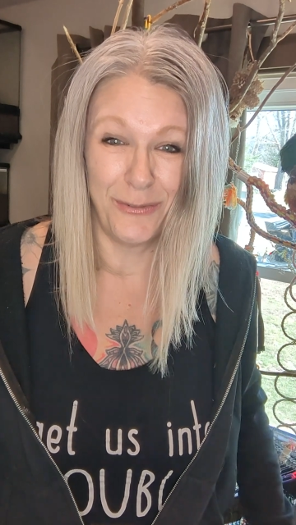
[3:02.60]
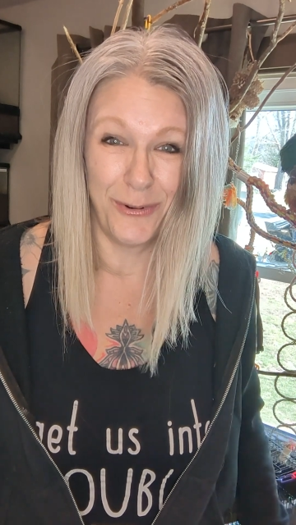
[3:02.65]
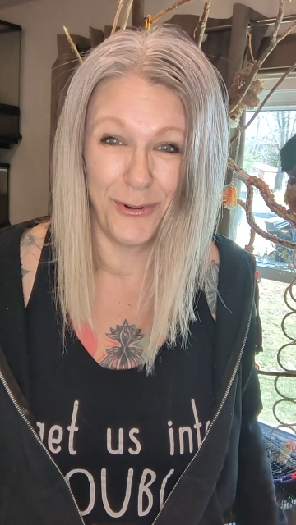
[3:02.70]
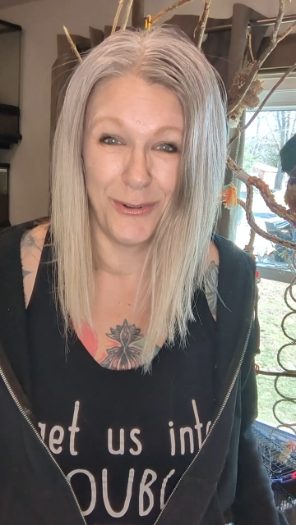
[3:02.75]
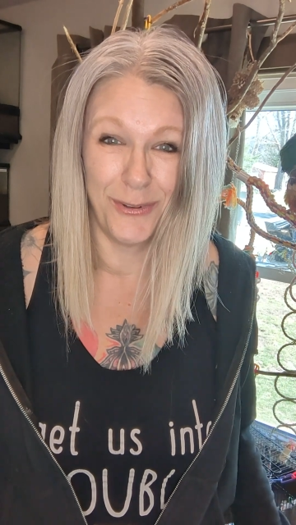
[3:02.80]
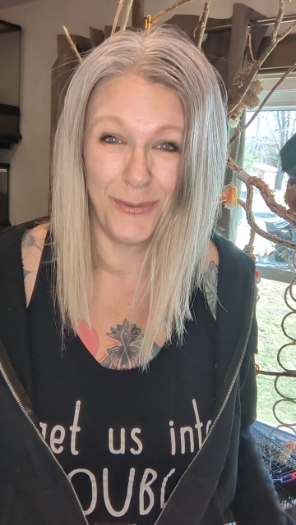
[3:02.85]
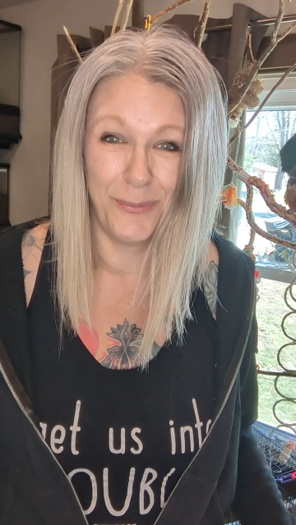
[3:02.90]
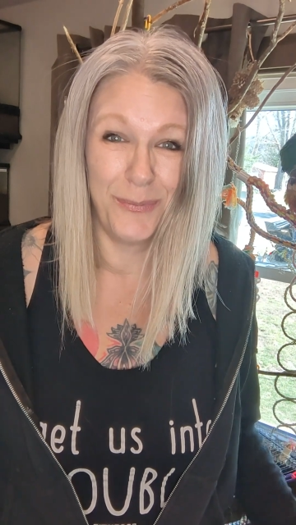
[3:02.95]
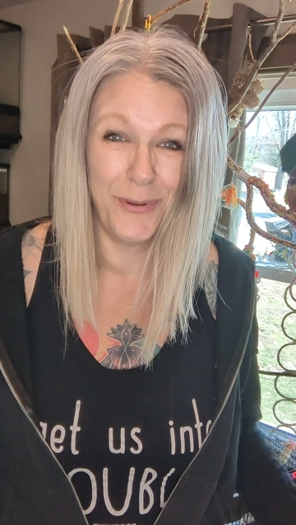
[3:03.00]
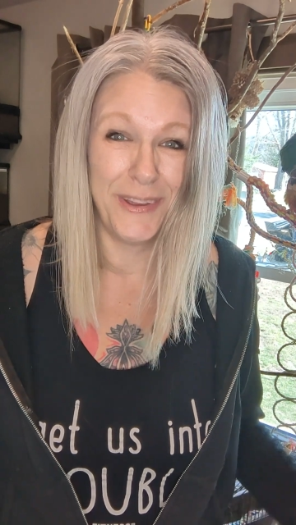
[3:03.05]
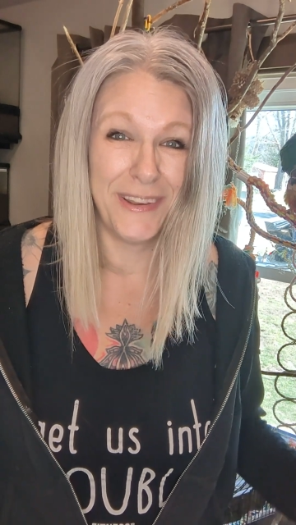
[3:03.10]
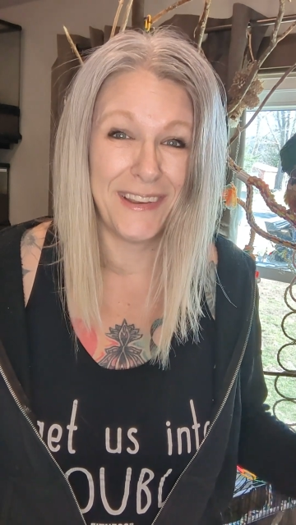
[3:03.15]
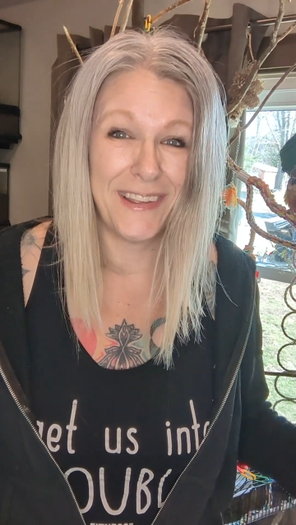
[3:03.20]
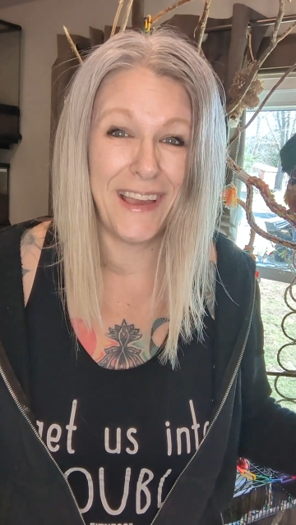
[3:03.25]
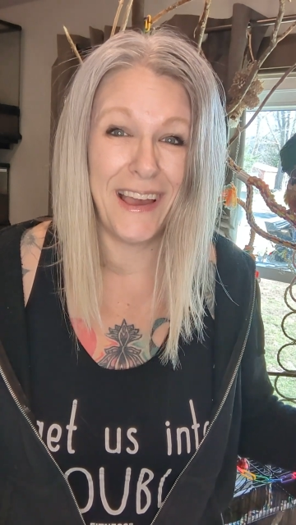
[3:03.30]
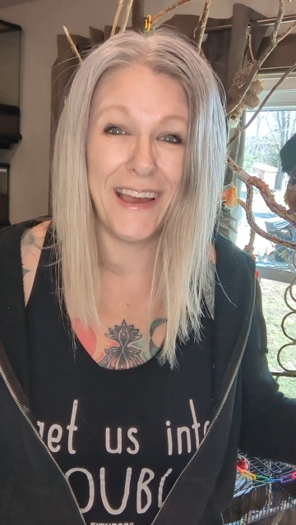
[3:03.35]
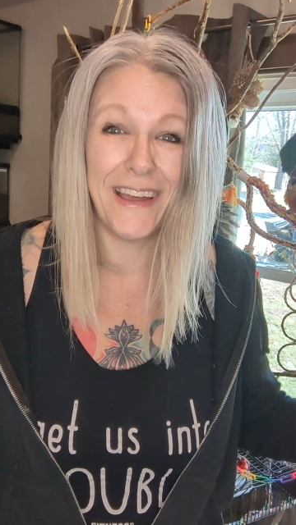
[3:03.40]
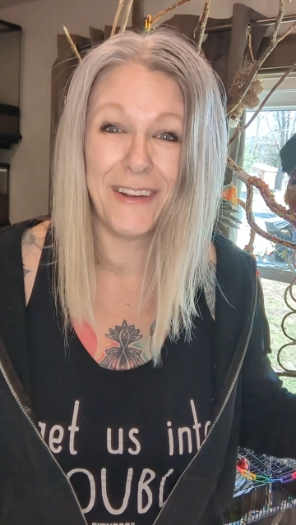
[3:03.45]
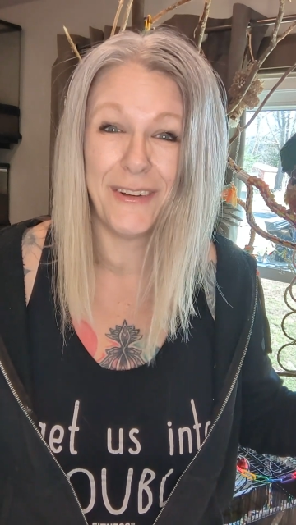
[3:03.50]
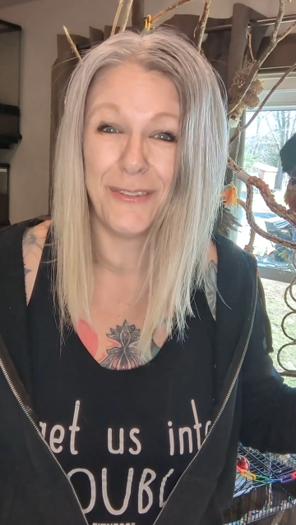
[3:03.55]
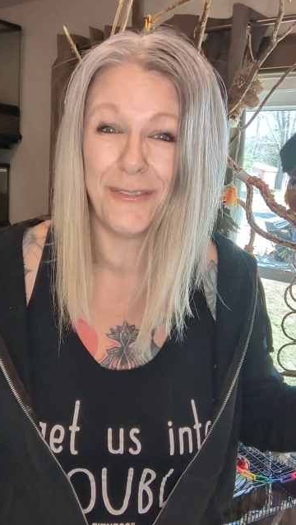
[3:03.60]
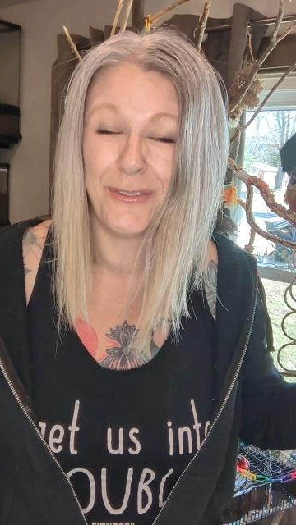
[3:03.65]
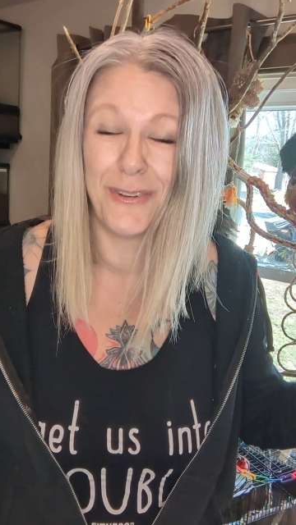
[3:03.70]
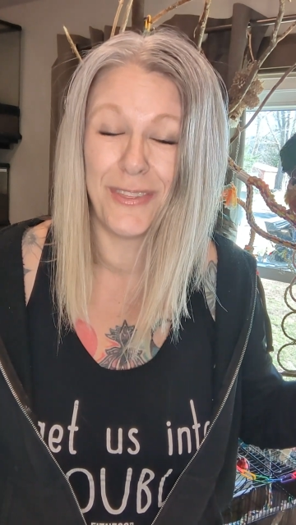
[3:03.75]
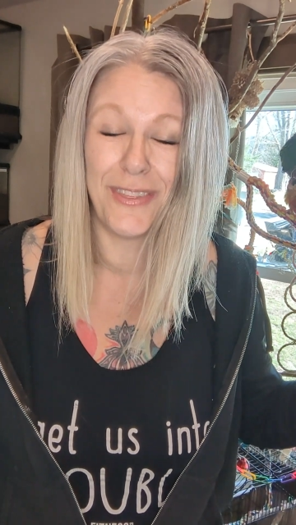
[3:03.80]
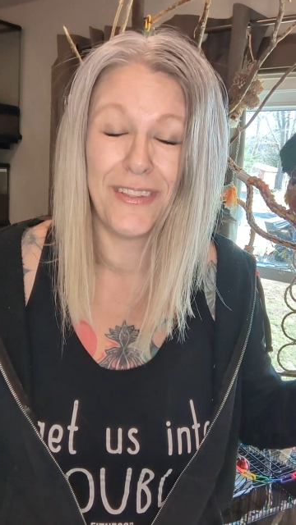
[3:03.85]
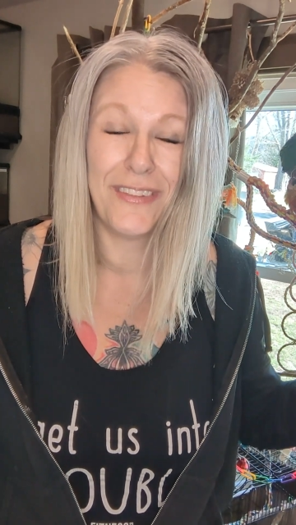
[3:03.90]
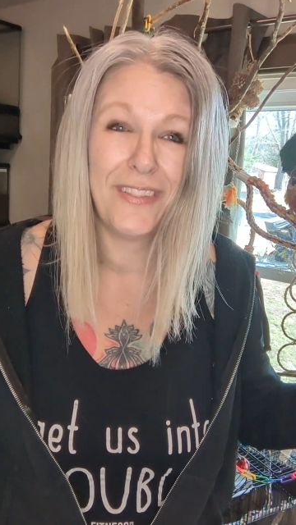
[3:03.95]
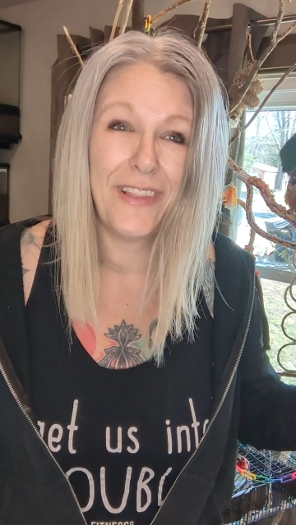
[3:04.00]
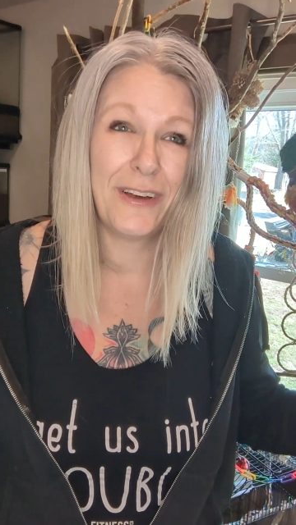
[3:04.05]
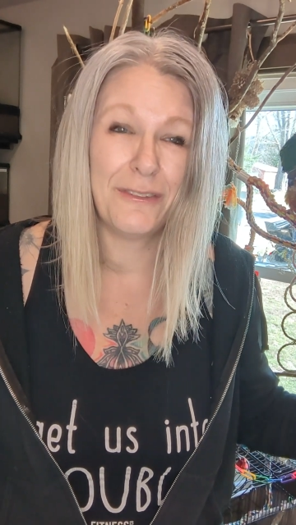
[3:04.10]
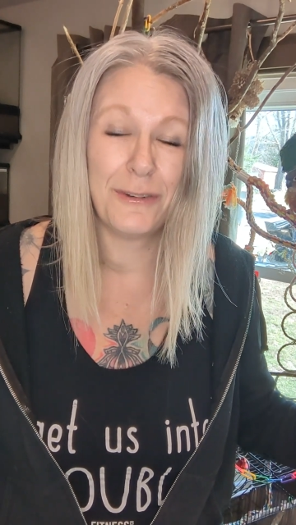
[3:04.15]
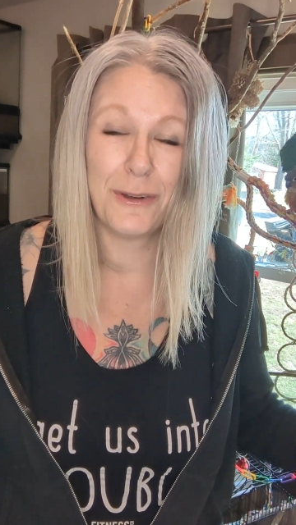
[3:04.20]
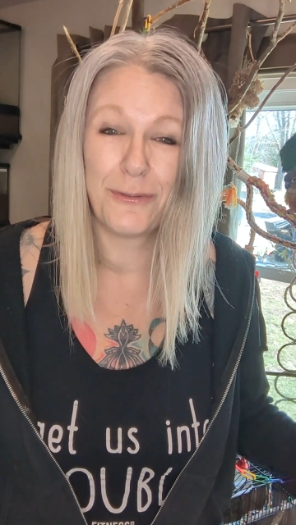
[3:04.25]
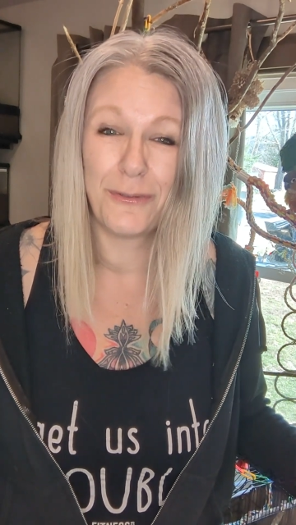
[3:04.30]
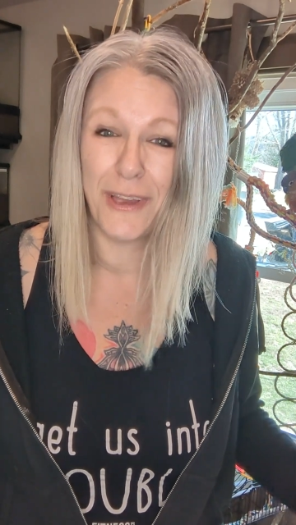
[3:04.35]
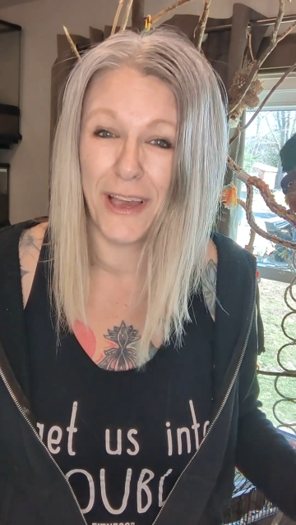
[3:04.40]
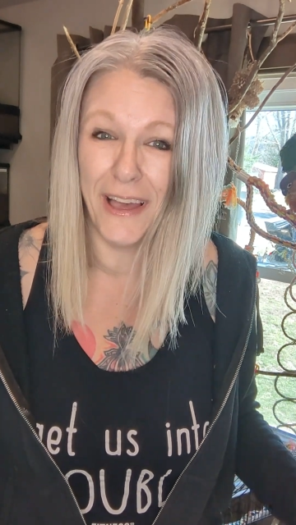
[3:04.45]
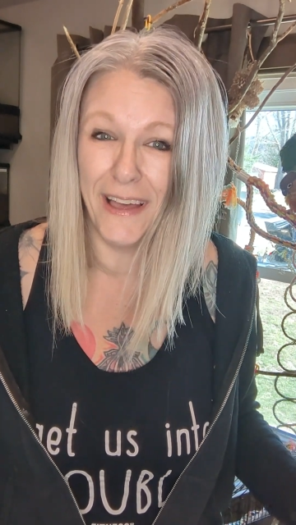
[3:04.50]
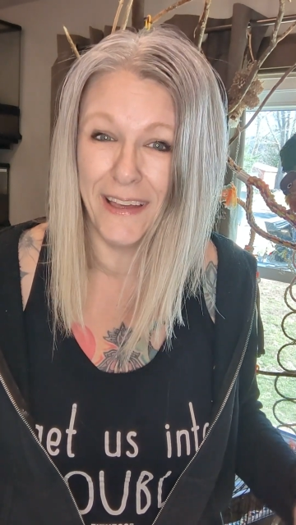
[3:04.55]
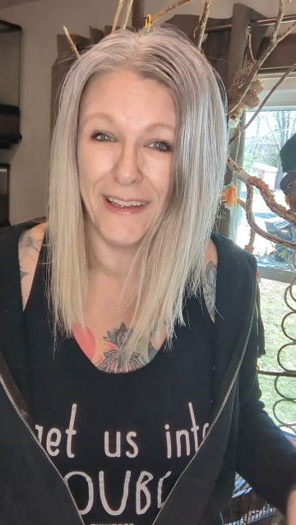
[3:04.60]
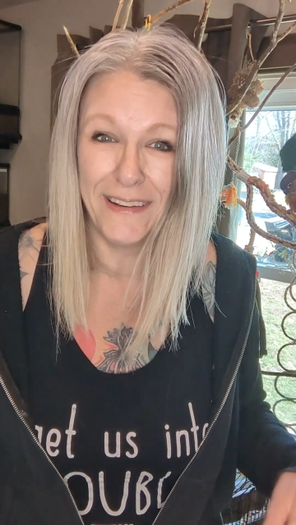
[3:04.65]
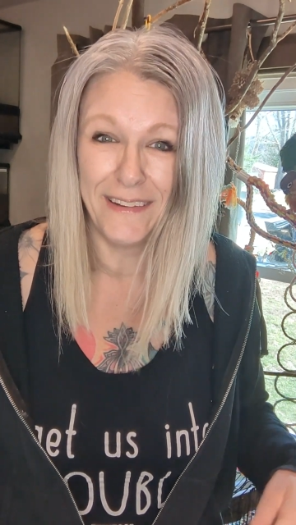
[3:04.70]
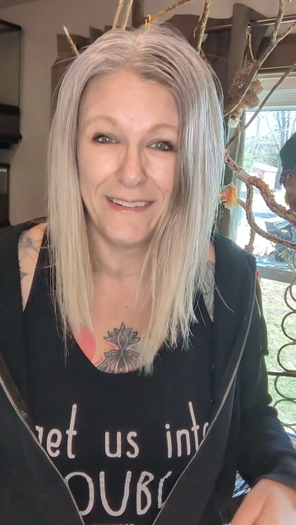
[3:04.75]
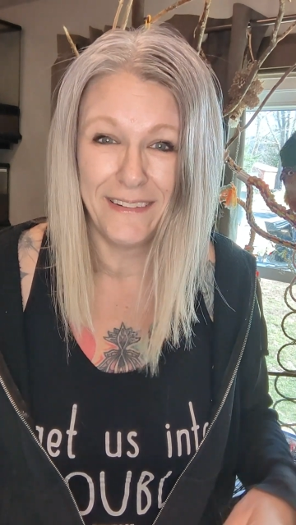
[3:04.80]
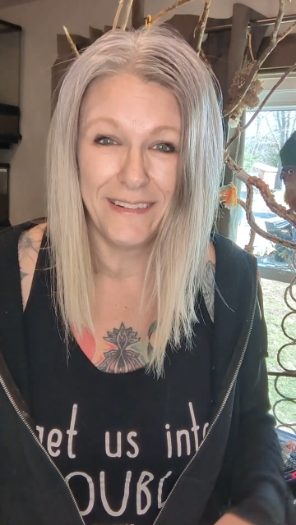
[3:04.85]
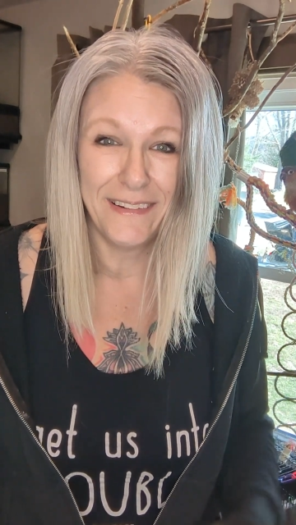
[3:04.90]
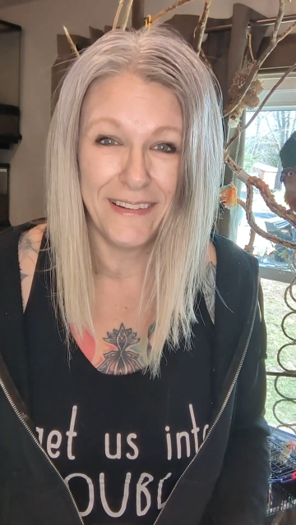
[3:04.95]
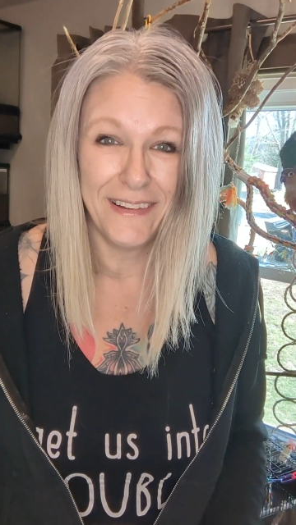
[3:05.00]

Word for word: first, but God, for the love of God,